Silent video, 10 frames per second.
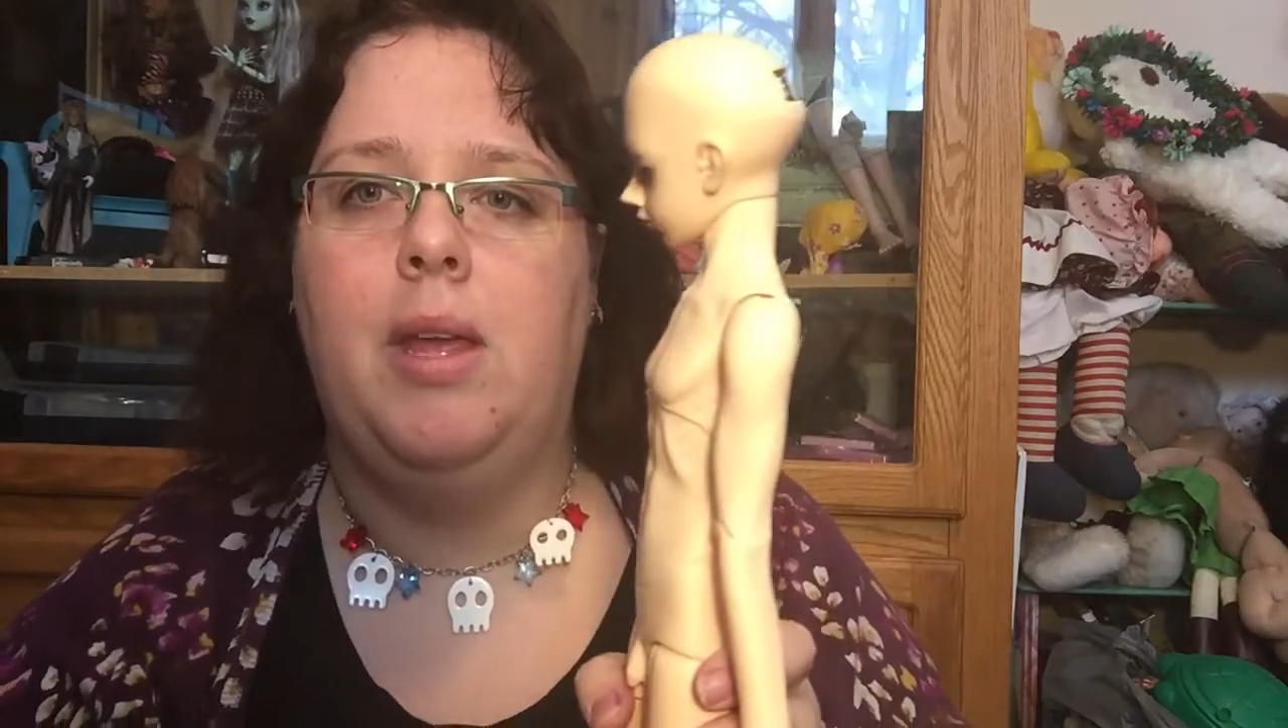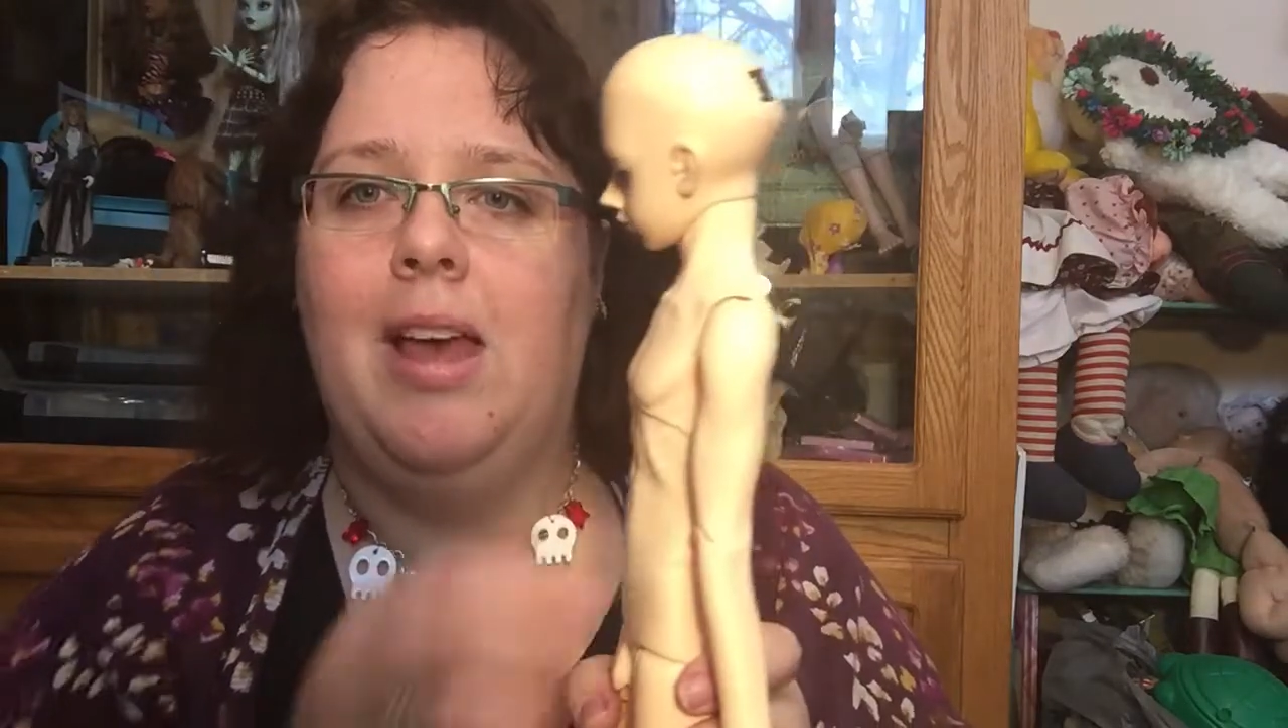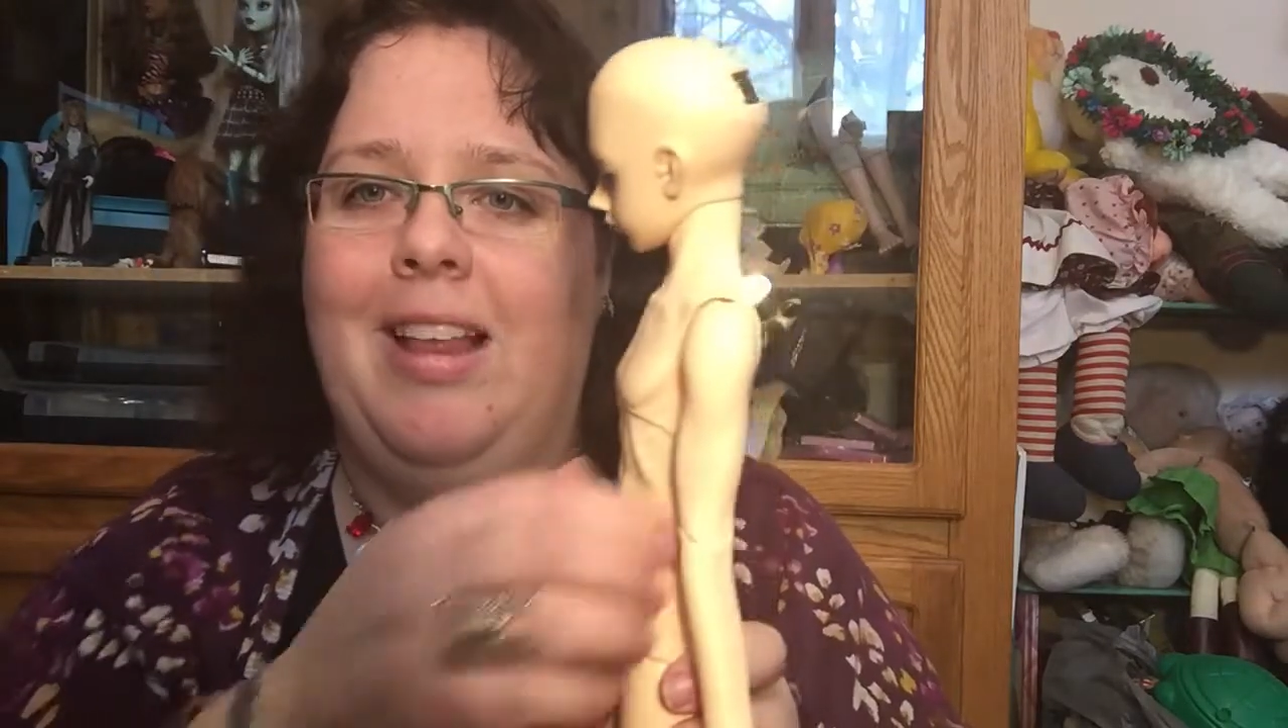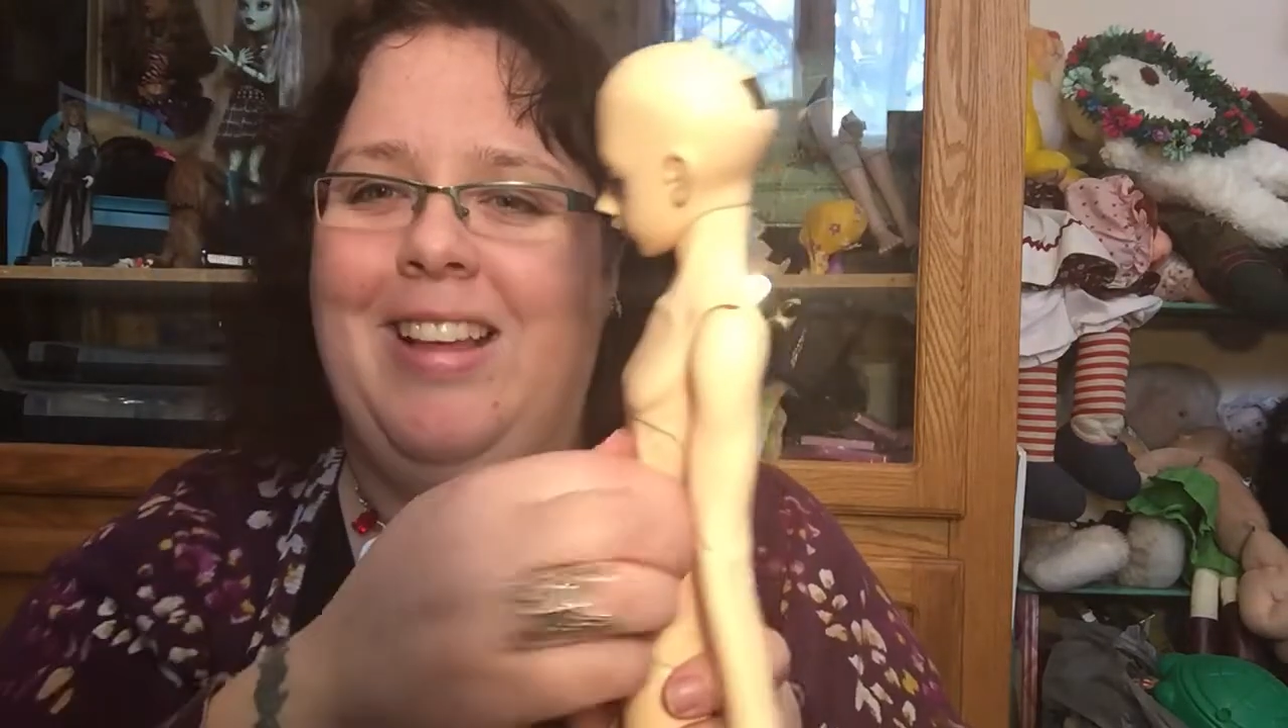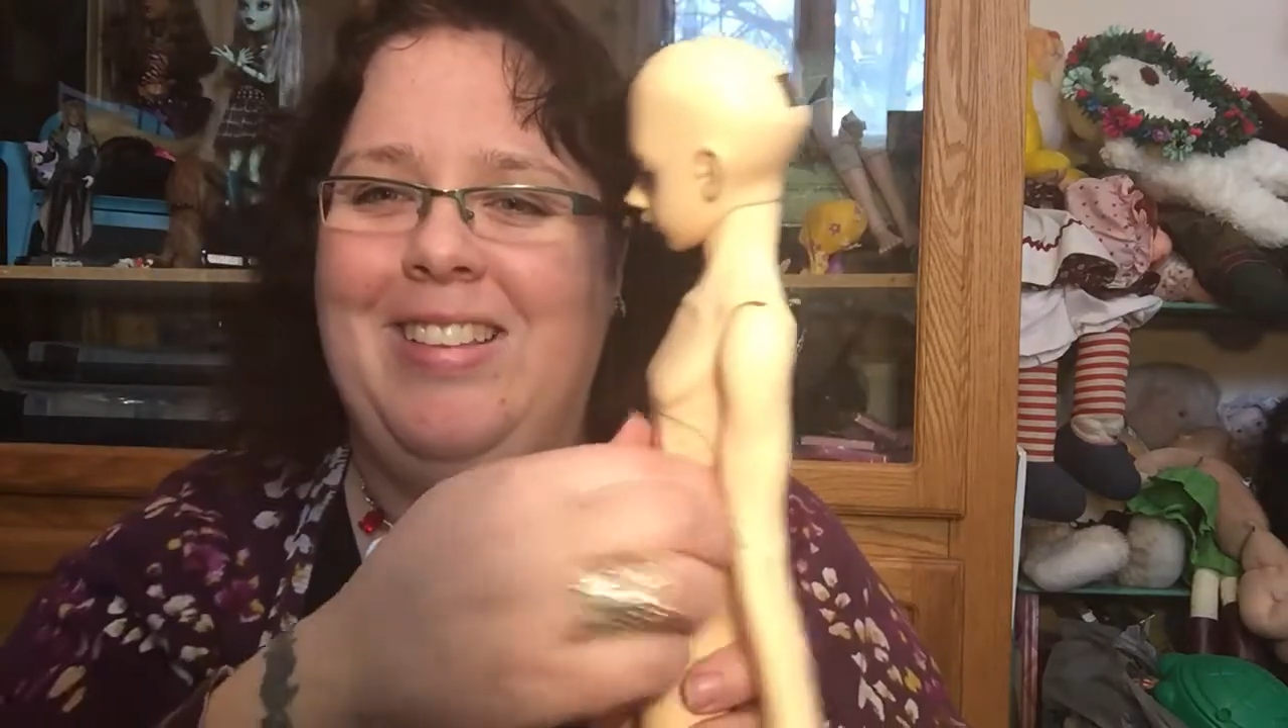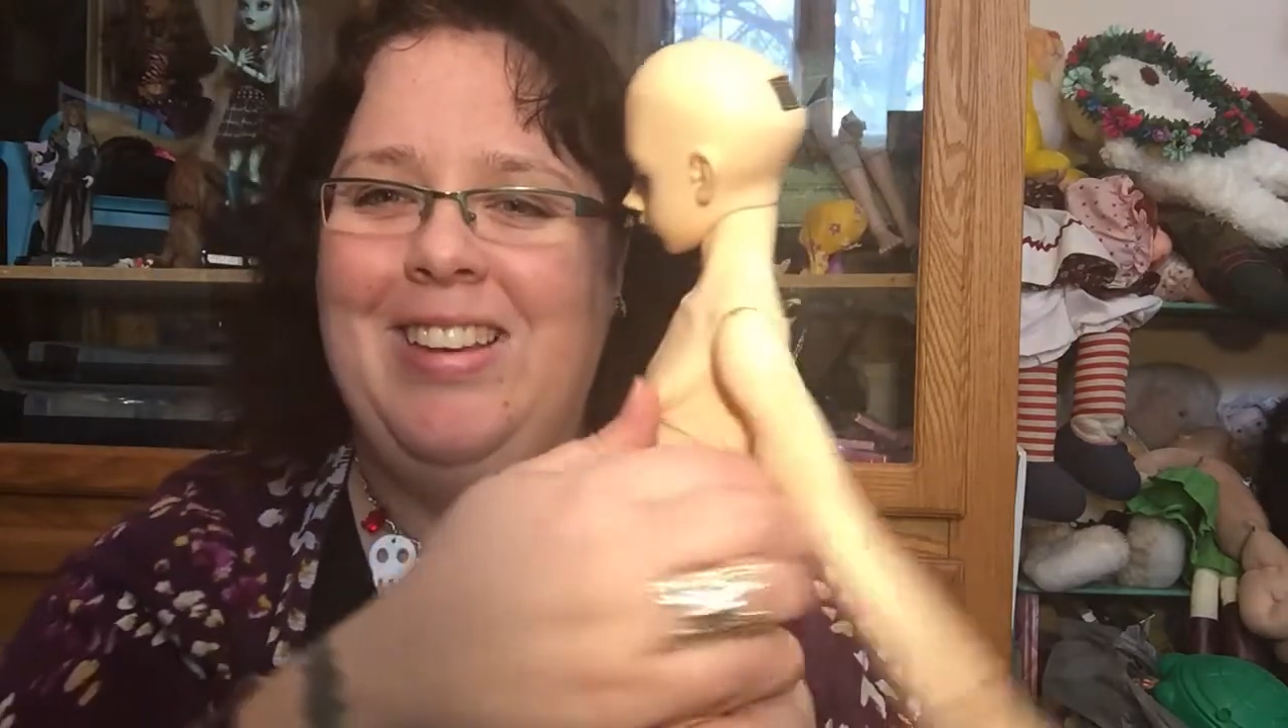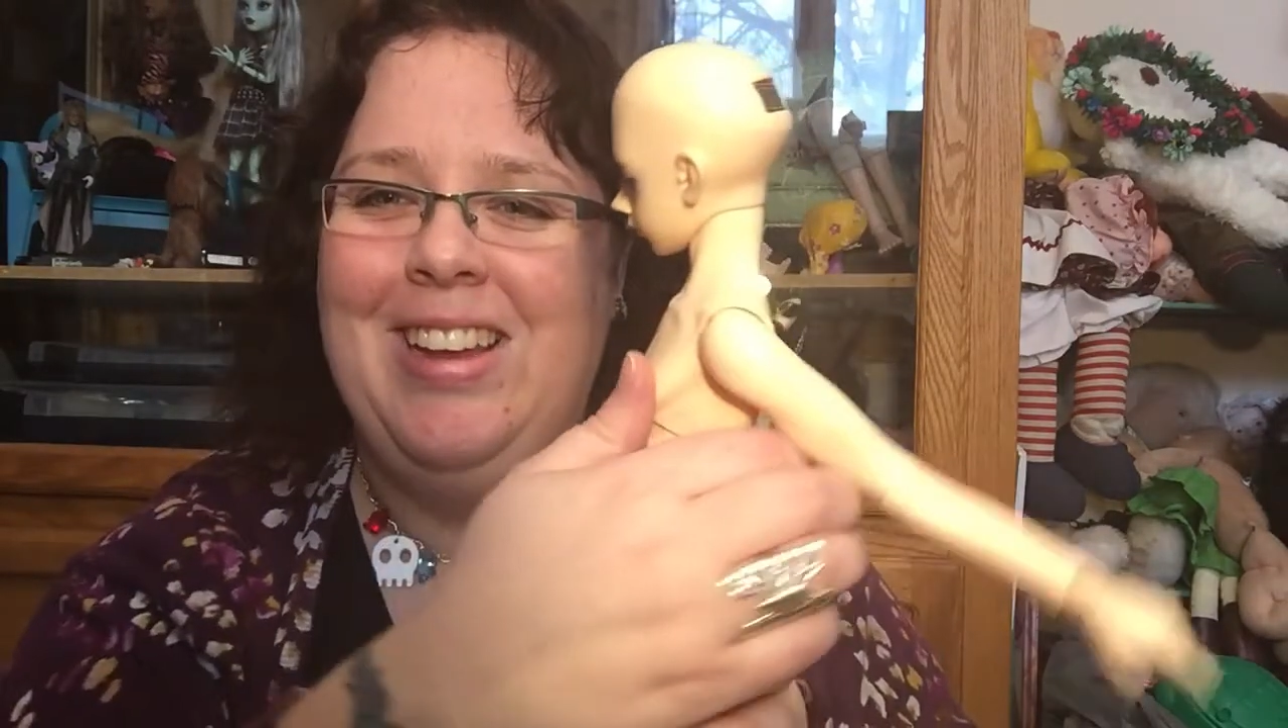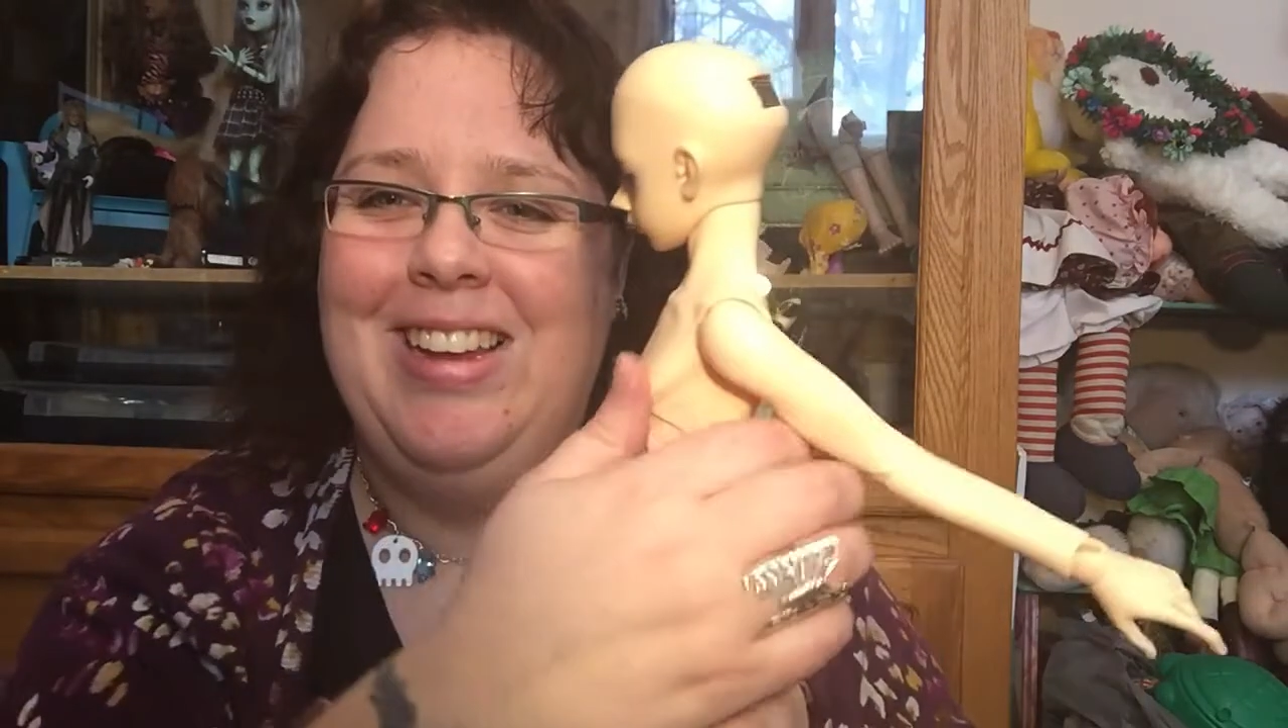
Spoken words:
yeah, look